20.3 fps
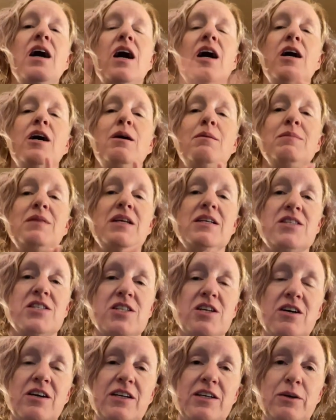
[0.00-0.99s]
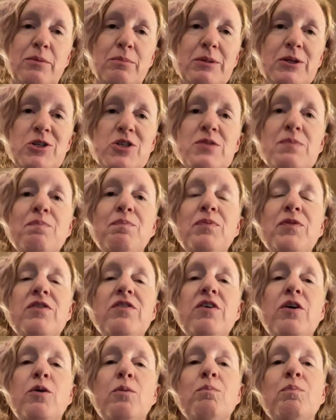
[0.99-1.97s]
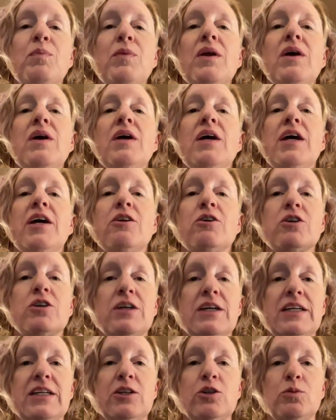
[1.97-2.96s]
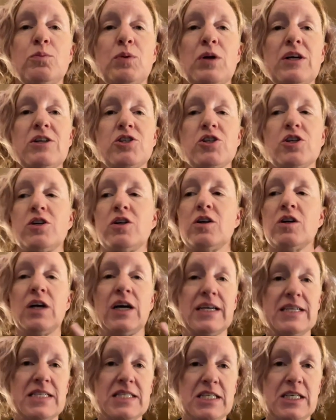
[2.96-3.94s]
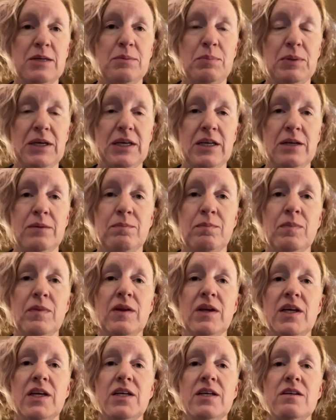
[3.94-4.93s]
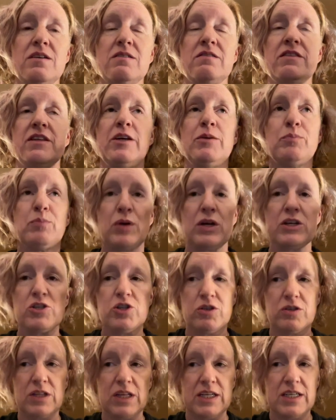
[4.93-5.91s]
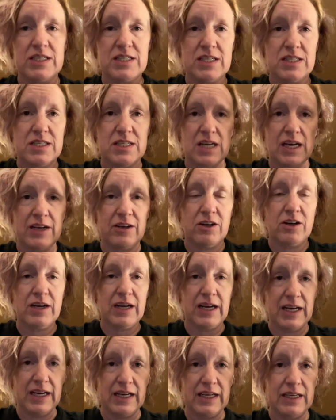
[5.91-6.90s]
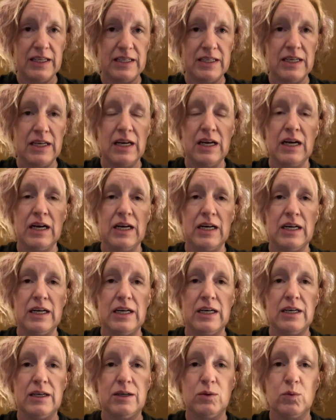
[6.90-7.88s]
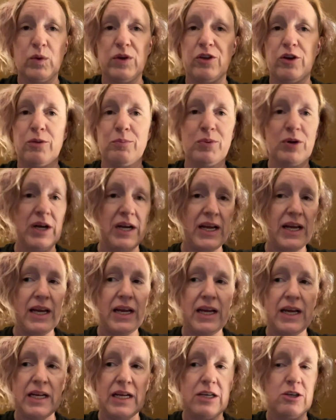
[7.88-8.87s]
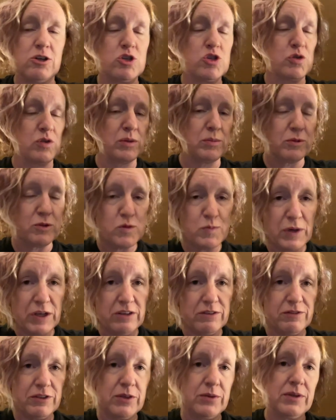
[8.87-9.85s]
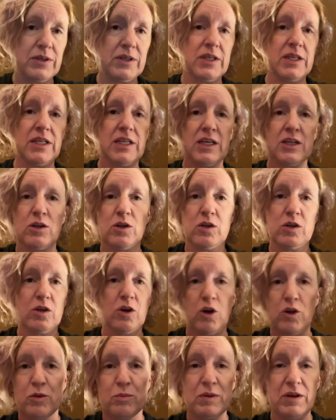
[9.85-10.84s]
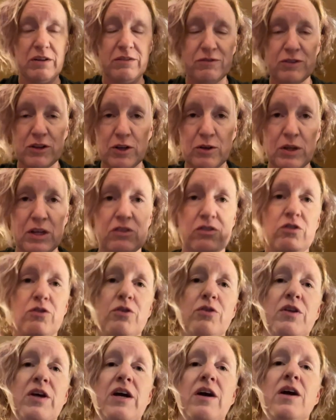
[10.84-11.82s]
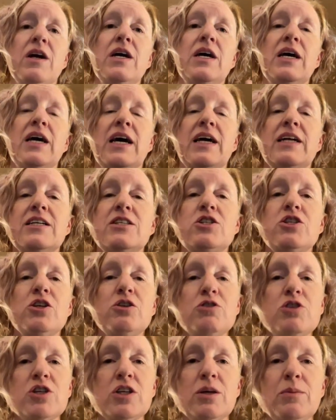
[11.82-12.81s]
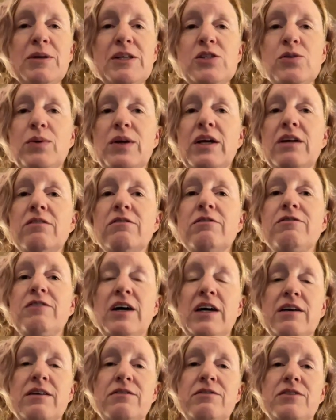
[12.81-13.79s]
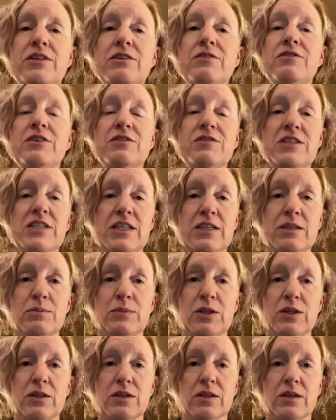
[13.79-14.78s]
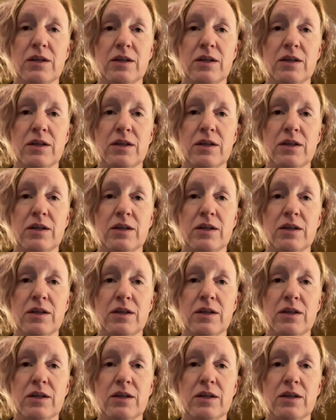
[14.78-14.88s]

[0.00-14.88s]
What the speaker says: Let's talk numbers. So intracranial pressure, or ICP, is the pressure that is inside our head with our brain and our cerebral spinal fluid and all the blood flow that's through there. And it's usually between 5 to 15